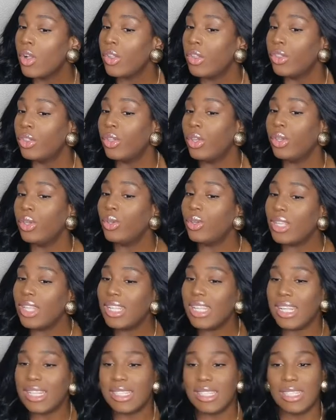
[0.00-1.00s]
The unit
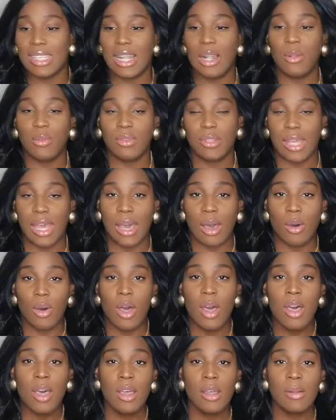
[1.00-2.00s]
itself now,
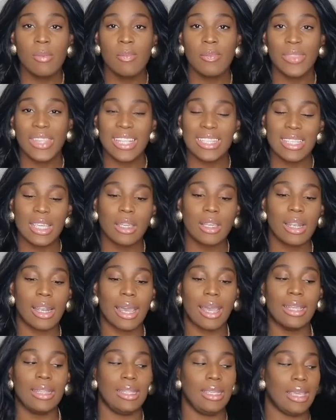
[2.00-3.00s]
it's like a
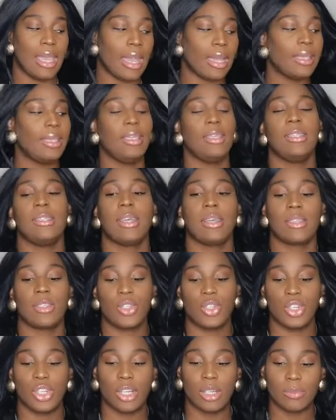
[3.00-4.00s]
light yaki
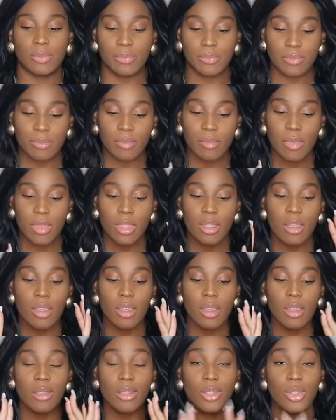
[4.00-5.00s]
texture.
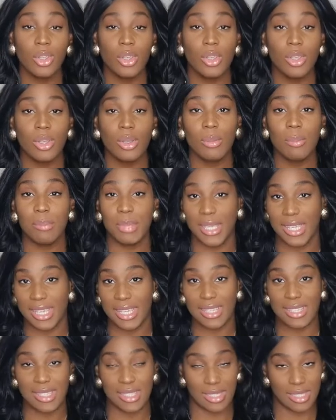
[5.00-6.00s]
The
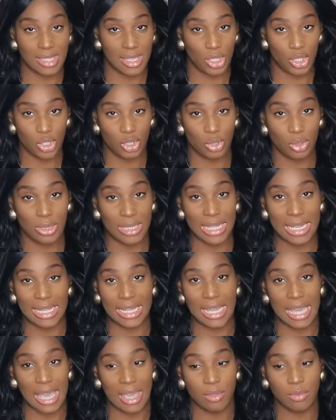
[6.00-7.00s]
biggest issue that I
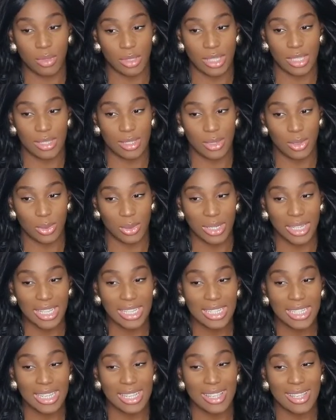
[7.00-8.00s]
have with this
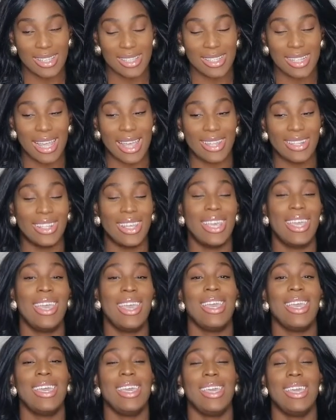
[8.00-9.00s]
unit is that
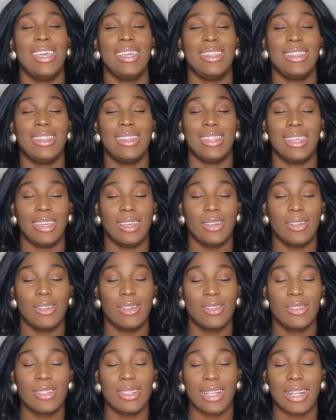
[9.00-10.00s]
it
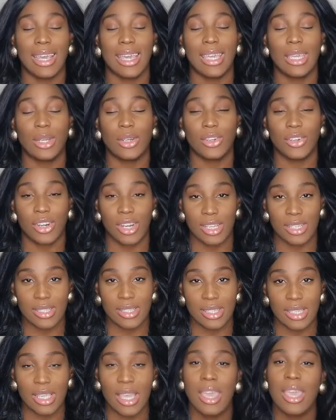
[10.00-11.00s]
tangles like
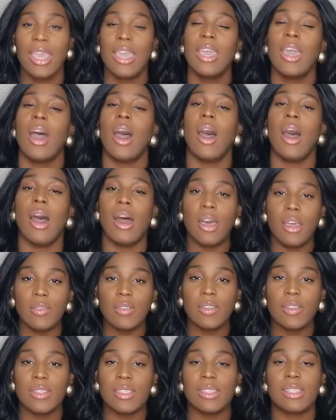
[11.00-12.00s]
crazy.
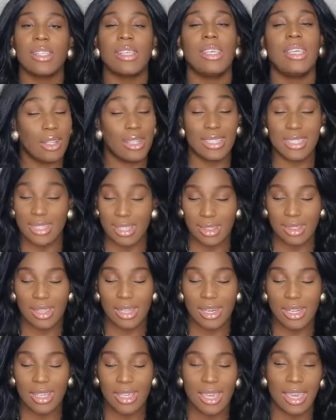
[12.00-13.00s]
Obviously,
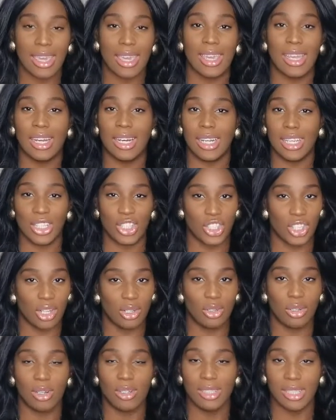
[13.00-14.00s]
synthetic hair in
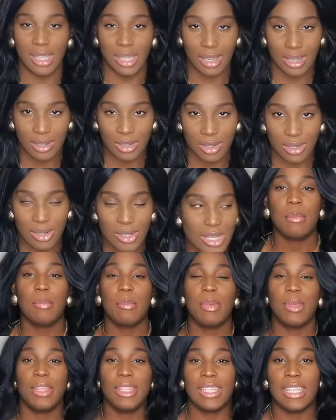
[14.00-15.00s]
general tangles,
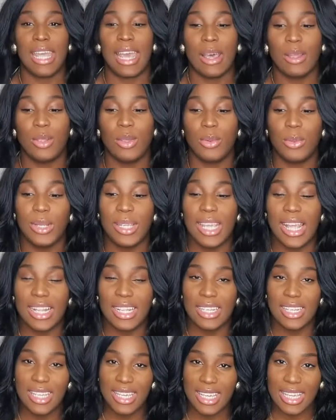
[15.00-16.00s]
but now the
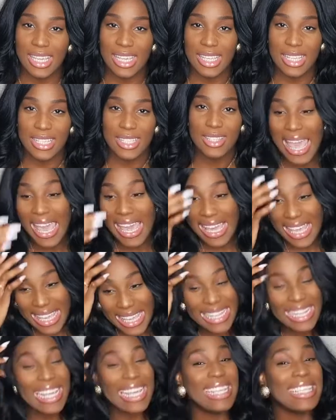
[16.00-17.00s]
reality is
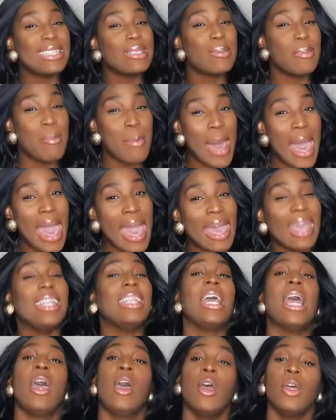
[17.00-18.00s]
it is
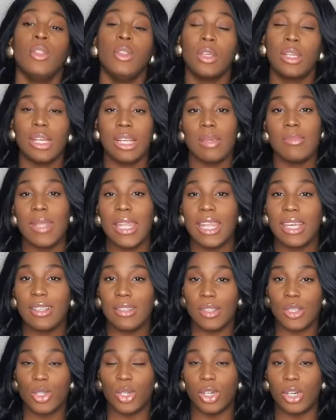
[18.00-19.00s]
bad. The clip that I
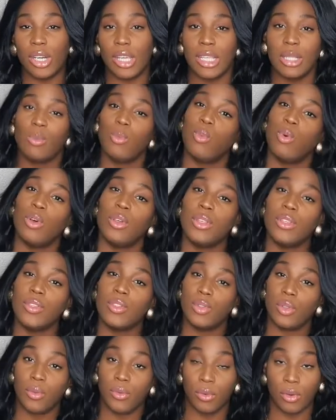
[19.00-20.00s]
inserted
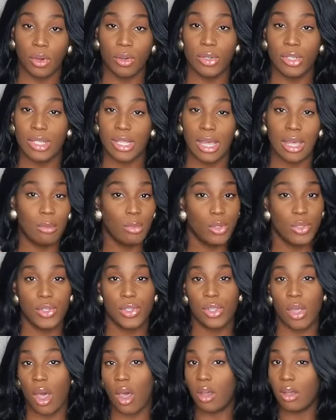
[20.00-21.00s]
was the first time you
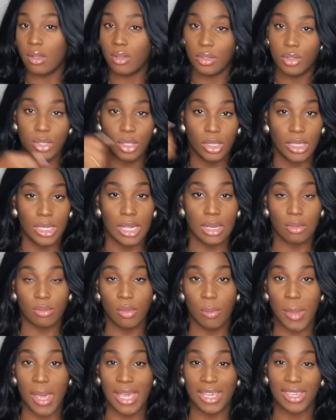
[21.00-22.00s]
saw, took it out of
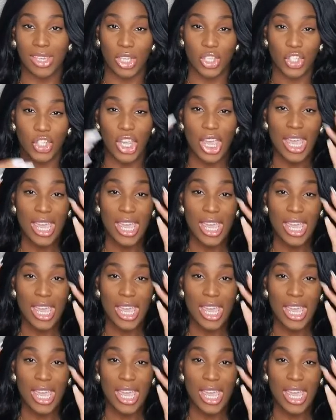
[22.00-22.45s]
the package.